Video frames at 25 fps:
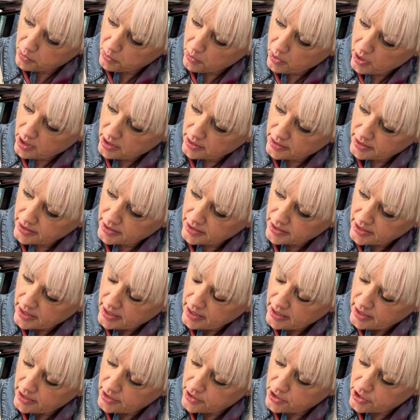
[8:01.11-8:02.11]
wall, and
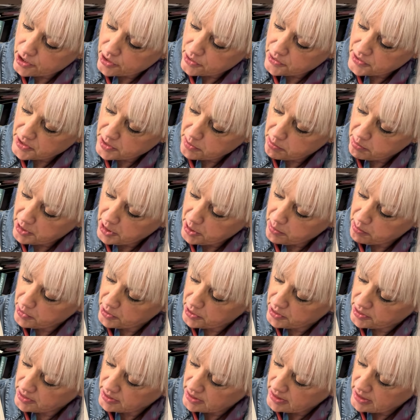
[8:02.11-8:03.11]
it shows the
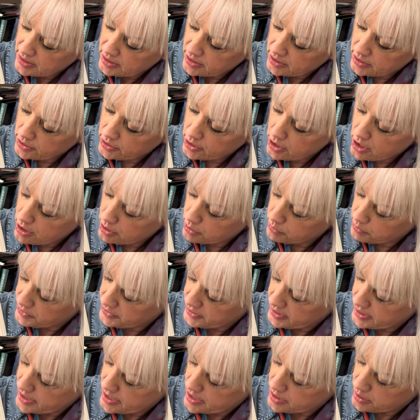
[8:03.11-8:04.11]
people along with
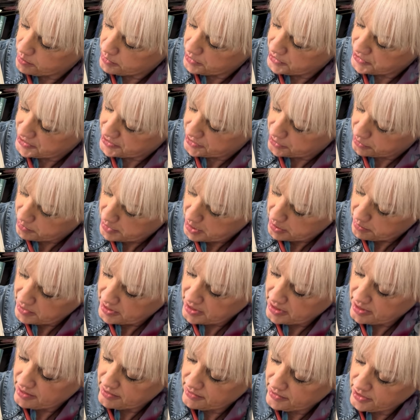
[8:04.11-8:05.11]
the animals. So
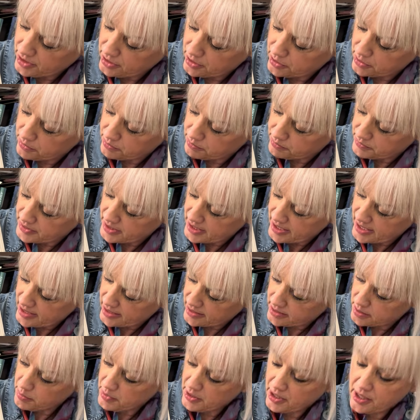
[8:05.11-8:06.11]
maybe, you know, they
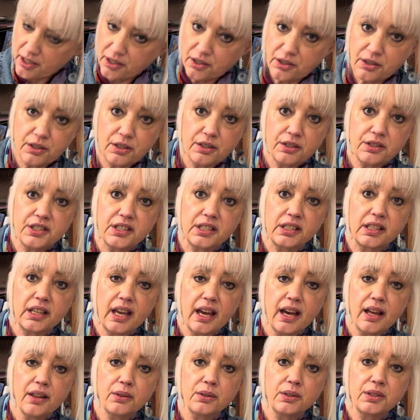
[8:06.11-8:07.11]
had to be hunters and
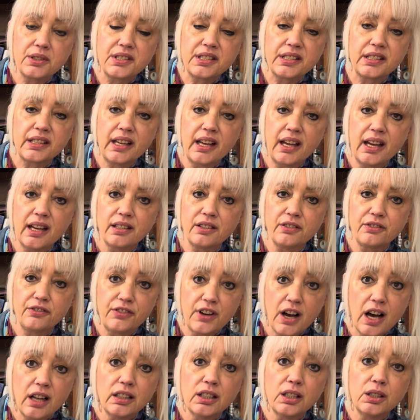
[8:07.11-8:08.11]
gatherers, and they had to
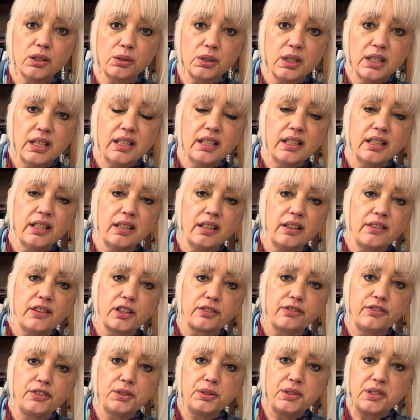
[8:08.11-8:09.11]
follow their
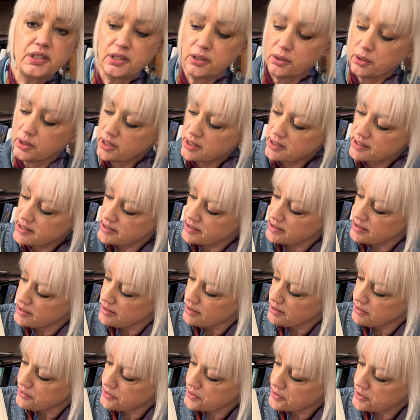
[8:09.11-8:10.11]
food source
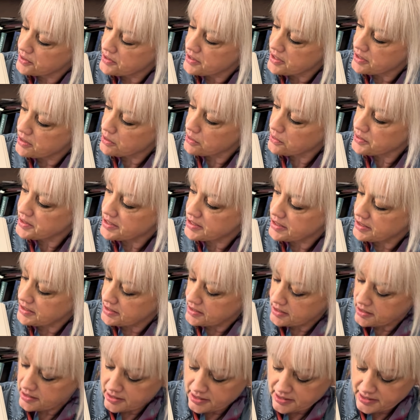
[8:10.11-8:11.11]
for their own
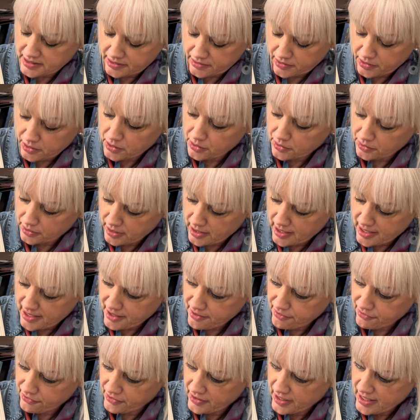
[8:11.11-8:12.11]
sustenance and their own
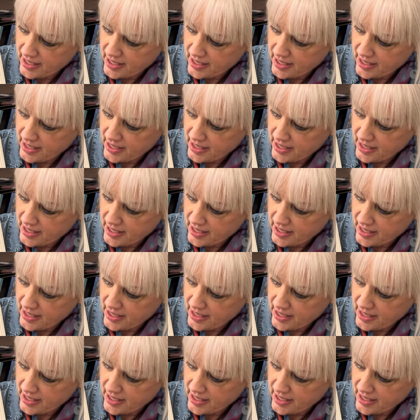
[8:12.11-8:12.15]
life.